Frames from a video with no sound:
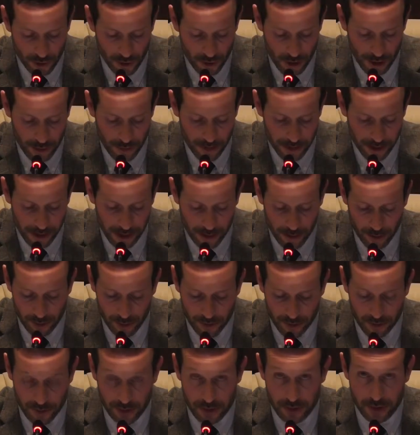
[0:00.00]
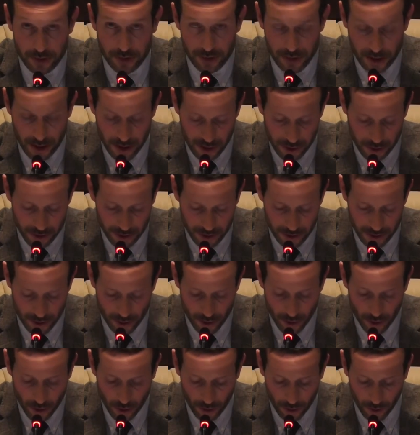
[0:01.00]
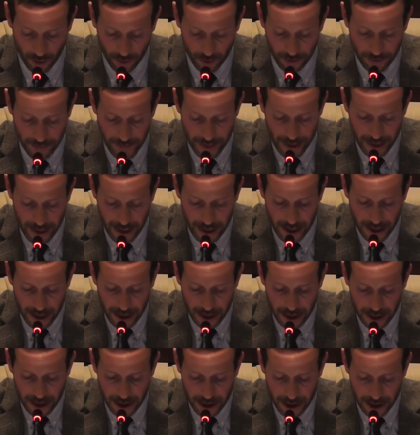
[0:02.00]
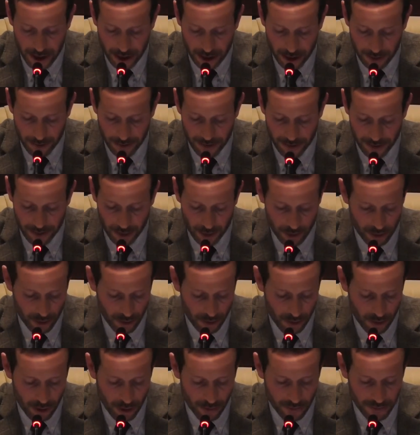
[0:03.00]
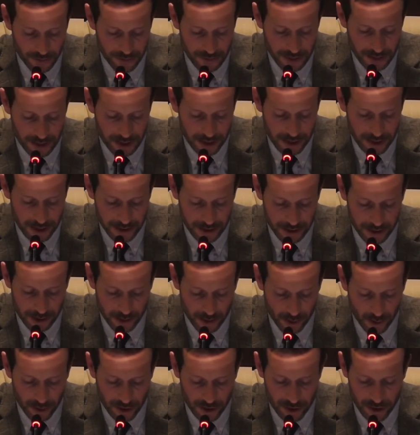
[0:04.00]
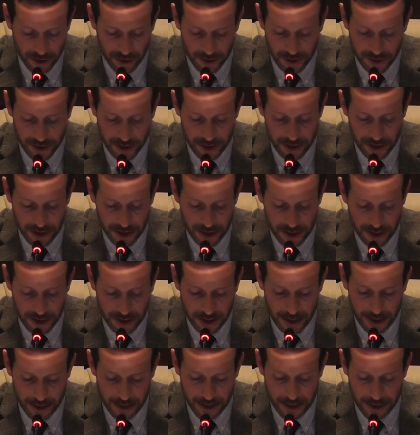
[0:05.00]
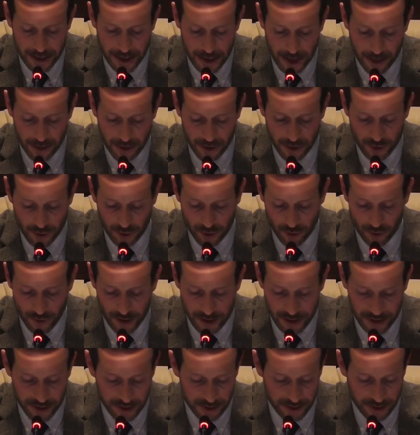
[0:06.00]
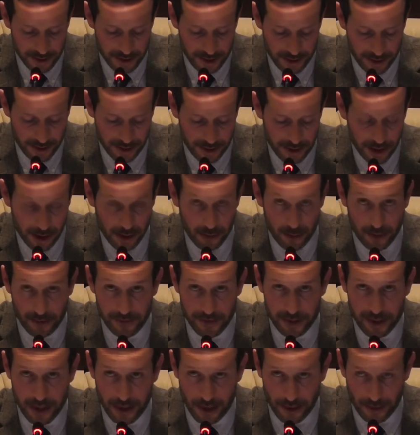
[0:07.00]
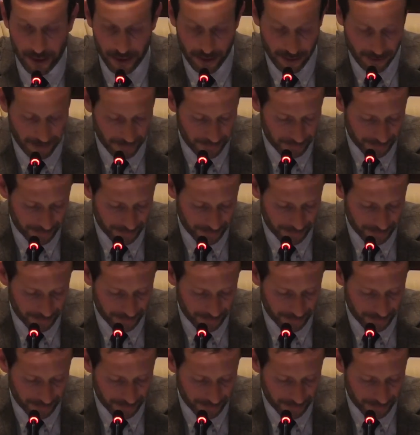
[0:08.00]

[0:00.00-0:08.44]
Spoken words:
law applicable to the succession as a whole shall be the law of the state in which the deceased had his habitual residence at the time of death.